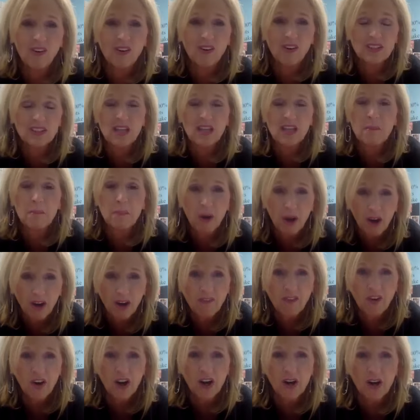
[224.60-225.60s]
some
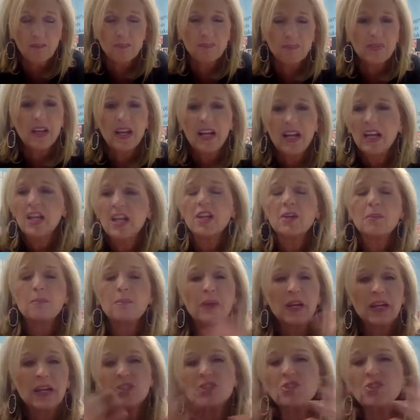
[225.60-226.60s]
pervert
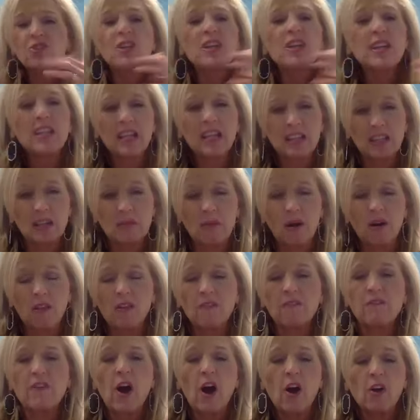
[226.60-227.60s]
because you didn't get them on
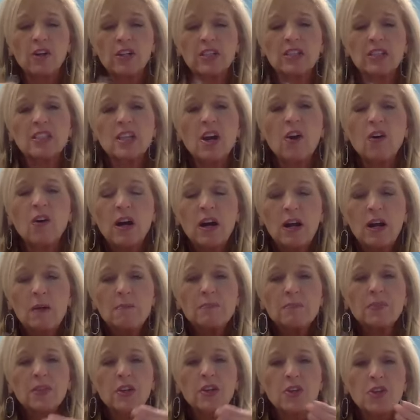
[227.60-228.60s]
the phone. And so
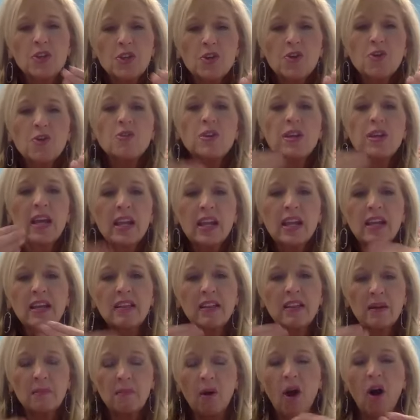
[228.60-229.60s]
you
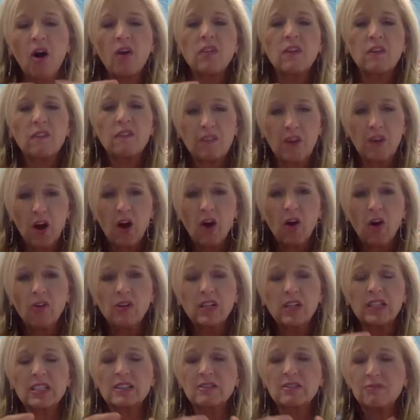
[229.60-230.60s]
getting them on the
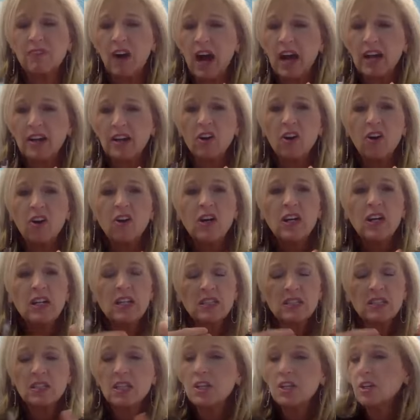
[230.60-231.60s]
phone is vital
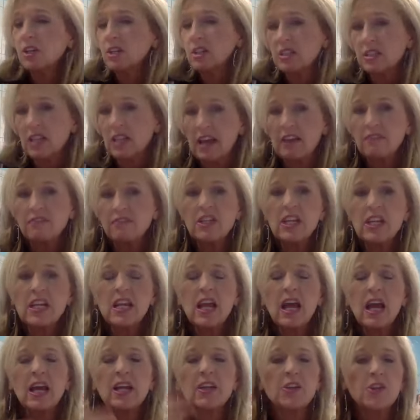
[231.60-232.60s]
to your
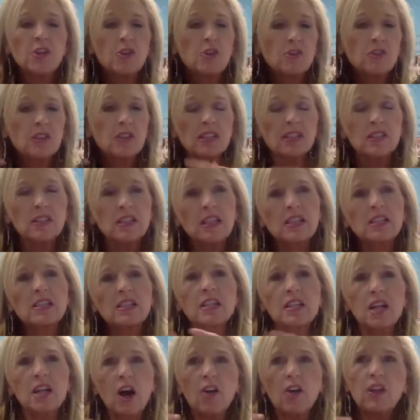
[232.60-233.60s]
safety and you listening
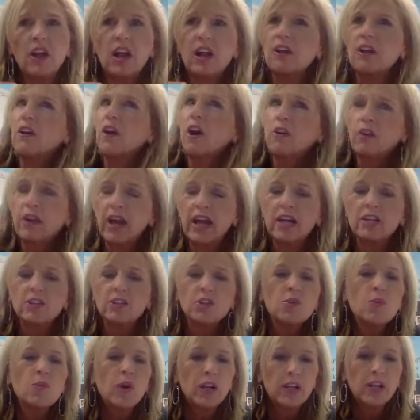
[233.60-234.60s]
to know that, okay, I
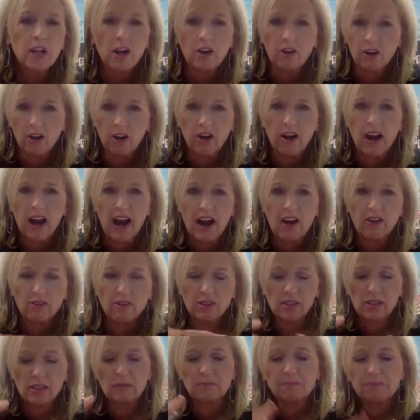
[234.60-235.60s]
do want to go to her
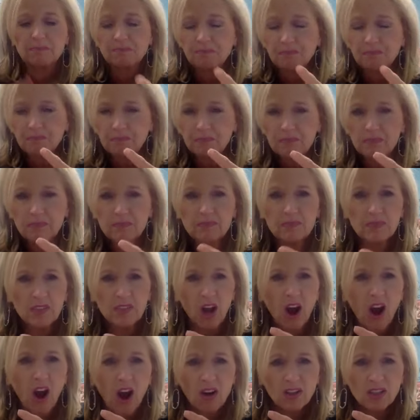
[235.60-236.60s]
house.
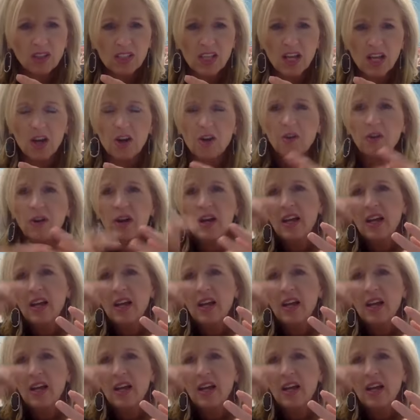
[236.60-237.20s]
Also,